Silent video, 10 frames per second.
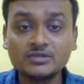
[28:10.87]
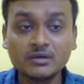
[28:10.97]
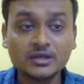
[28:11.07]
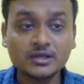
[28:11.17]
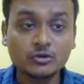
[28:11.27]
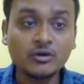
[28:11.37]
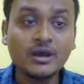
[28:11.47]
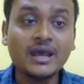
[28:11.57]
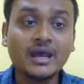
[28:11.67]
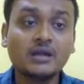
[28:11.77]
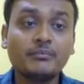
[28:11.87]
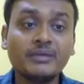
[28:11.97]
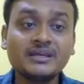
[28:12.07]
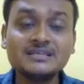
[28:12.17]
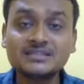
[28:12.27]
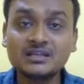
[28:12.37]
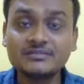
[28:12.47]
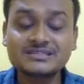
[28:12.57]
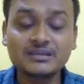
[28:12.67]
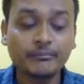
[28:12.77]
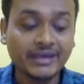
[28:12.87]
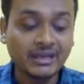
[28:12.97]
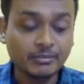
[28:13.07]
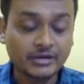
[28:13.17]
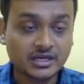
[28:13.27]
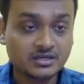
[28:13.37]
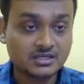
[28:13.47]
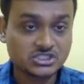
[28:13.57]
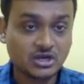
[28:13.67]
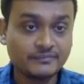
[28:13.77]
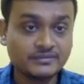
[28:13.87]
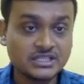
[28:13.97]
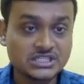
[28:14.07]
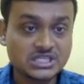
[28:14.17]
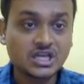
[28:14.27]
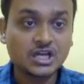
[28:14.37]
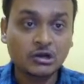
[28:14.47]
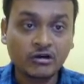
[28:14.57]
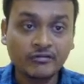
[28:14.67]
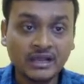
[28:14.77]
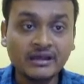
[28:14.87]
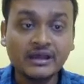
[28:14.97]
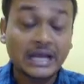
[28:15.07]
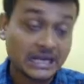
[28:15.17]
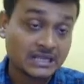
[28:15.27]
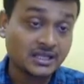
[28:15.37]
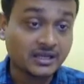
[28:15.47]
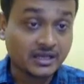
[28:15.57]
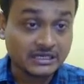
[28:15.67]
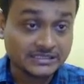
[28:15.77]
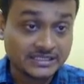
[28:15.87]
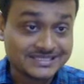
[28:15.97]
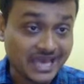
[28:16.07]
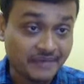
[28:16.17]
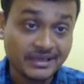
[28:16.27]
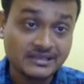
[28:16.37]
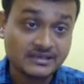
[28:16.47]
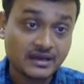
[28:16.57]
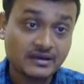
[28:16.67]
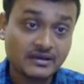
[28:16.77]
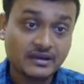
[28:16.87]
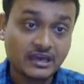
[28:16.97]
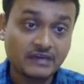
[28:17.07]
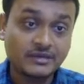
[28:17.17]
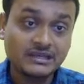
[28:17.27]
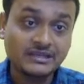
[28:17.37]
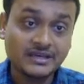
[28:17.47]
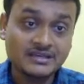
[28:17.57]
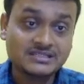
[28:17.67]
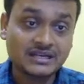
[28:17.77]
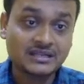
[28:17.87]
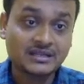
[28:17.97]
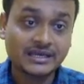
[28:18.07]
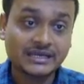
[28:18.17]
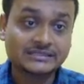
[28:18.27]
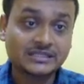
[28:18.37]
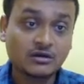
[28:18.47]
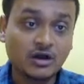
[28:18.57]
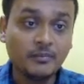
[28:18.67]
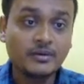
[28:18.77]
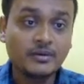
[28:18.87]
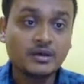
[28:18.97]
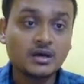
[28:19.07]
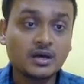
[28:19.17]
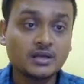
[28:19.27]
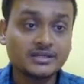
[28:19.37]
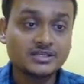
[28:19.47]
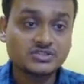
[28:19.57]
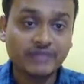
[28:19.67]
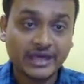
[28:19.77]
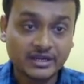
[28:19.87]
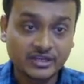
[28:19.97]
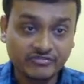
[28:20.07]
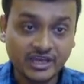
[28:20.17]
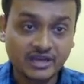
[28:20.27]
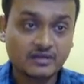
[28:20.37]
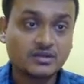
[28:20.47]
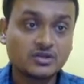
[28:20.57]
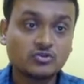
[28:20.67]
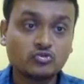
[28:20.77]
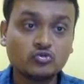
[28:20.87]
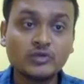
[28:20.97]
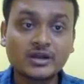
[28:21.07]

Without a Hero, and Becky Sharp is the main protagonist of this novel. Another character is Amelia. Amelia is another character of that is Vanity Fair, who